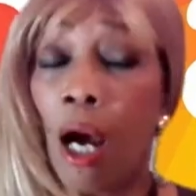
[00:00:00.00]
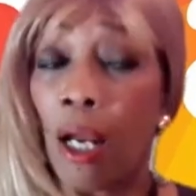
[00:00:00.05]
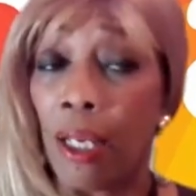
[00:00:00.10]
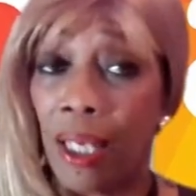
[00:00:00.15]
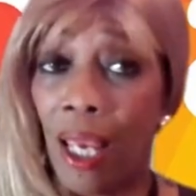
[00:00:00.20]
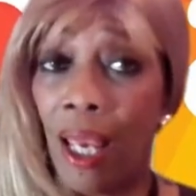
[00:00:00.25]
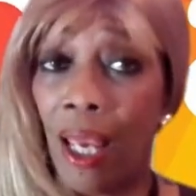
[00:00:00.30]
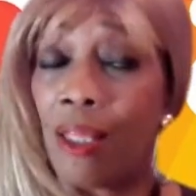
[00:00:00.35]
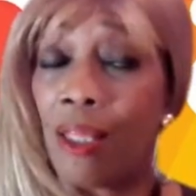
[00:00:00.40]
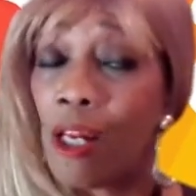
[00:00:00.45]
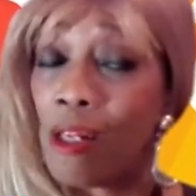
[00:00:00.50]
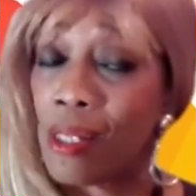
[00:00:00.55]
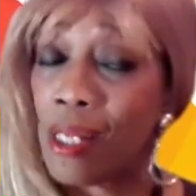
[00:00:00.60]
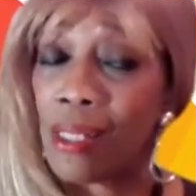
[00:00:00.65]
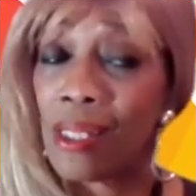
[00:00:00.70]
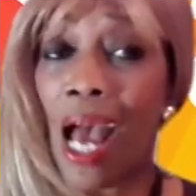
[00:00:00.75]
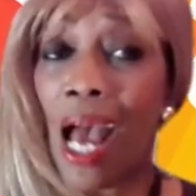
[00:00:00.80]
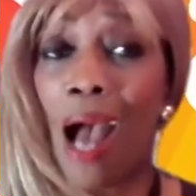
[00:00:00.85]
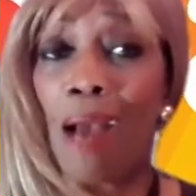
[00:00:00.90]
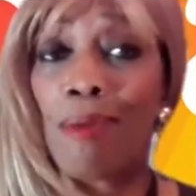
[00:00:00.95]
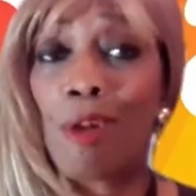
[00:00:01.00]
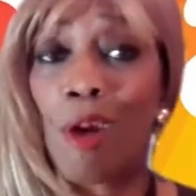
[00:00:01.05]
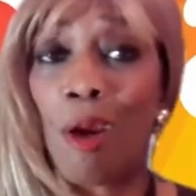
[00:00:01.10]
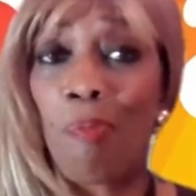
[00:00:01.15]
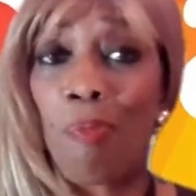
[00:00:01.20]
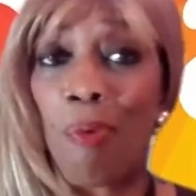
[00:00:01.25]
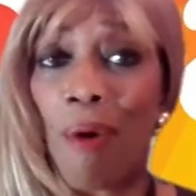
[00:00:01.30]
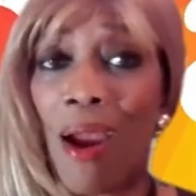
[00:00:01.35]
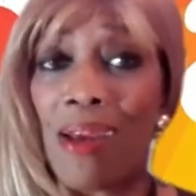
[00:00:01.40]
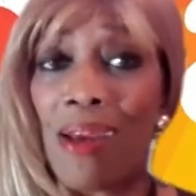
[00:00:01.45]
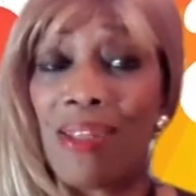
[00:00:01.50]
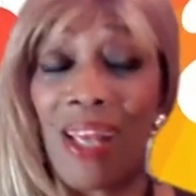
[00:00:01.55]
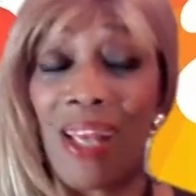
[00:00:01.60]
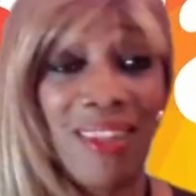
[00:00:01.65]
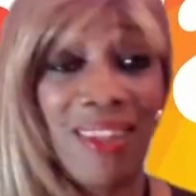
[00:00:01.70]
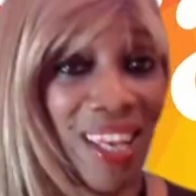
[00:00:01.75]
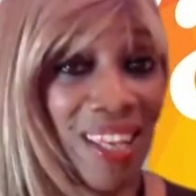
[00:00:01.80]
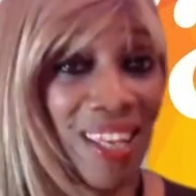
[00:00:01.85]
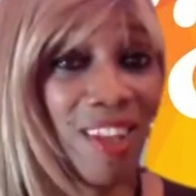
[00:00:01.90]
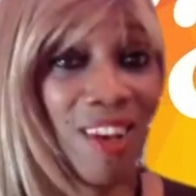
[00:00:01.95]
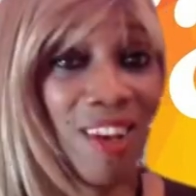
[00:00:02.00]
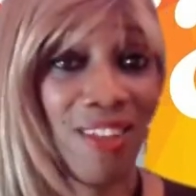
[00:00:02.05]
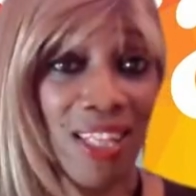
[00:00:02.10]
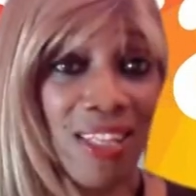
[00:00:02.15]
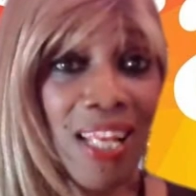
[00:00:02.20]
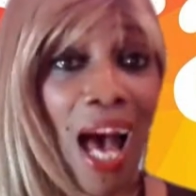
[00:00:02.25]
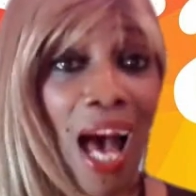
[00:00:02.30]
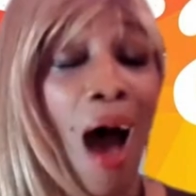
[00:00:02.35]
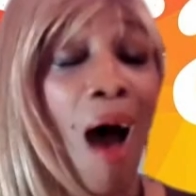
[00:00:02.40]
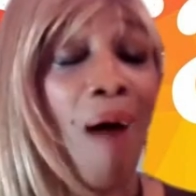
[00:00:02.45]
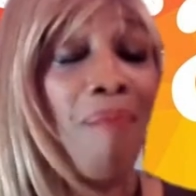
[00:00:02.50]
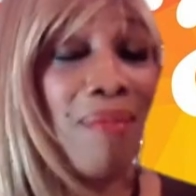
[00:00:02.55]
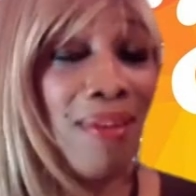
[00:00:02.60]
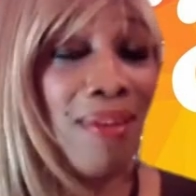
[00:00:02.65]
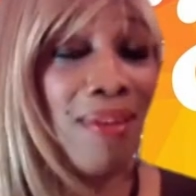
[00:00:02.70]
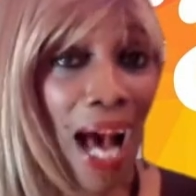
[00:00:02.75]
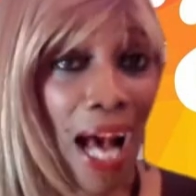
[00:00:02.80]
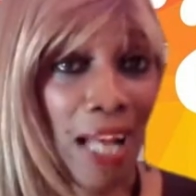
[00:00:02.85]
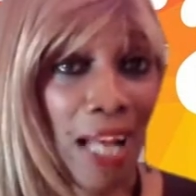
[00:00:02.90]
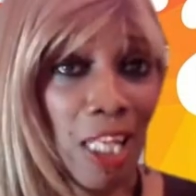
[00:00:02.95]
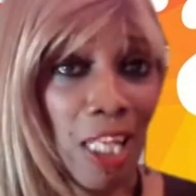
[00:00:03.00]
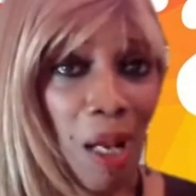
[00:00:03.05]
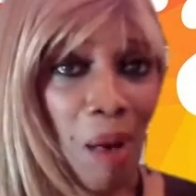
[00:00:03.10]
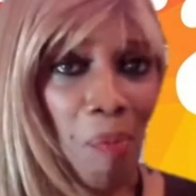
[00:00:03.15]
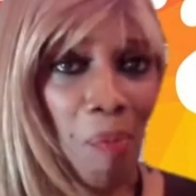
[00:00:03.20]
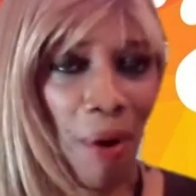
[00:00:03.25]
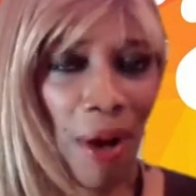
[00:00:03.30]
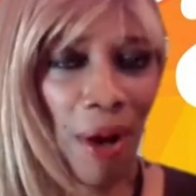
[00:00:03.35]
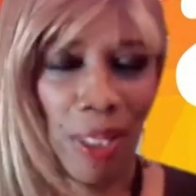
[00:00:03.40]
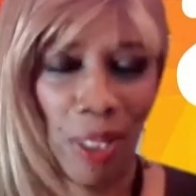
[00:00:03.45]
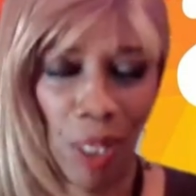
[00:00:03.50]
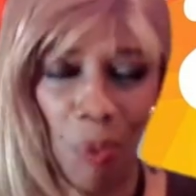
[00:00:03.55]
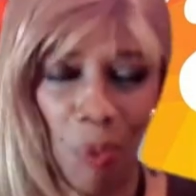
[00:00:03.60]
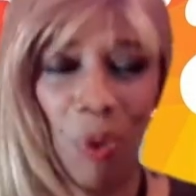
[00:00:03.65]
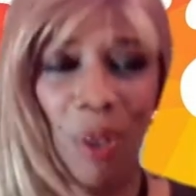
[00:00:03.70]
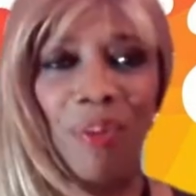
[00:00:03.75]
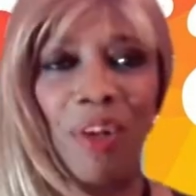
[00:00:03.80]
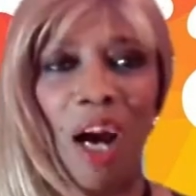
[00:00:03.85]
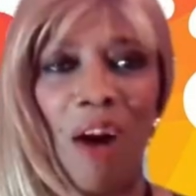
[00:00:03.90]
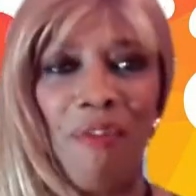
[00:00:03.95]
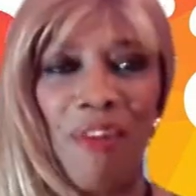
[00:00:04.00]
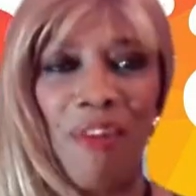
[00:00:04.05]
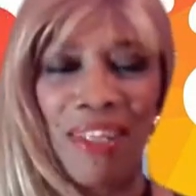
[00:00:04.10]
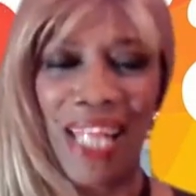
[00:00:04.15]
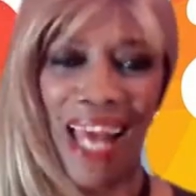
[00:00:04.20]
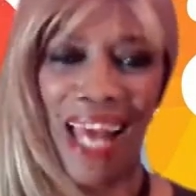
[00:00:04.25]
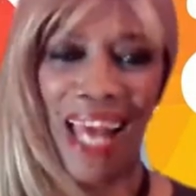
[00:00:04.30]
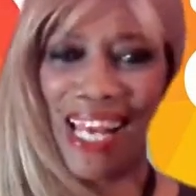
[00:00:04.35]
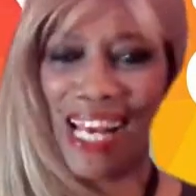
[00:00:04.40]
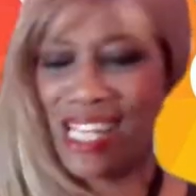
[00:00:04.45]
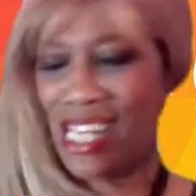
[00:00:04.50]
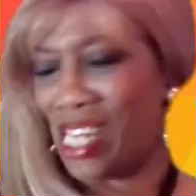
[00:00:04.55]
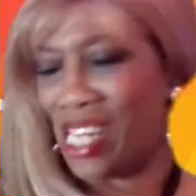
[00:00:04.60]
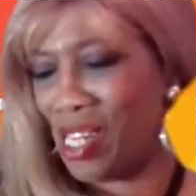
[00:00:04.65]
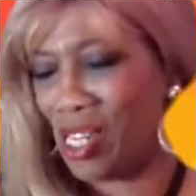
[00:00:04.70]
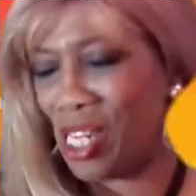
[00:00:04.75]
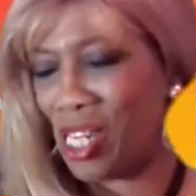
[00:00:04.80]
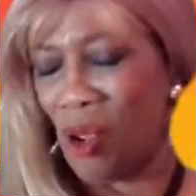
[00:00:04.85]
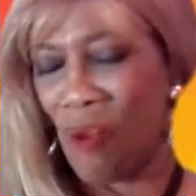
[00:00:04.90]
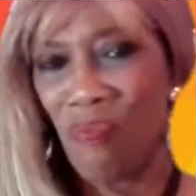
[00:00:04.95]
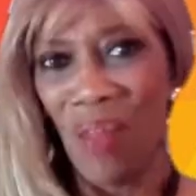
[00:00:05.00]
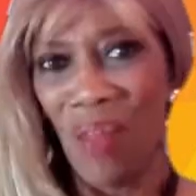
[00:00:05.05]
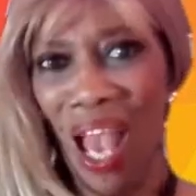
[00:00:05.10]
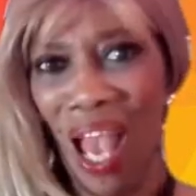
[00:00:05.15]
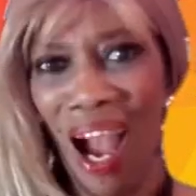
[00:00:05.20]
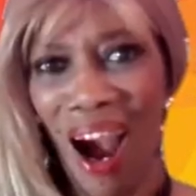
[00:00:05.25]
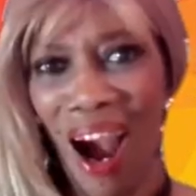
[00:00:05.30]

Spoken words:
Again, there's a time to embrace, and then there's a time not to embrace. And we've covered that lesson too.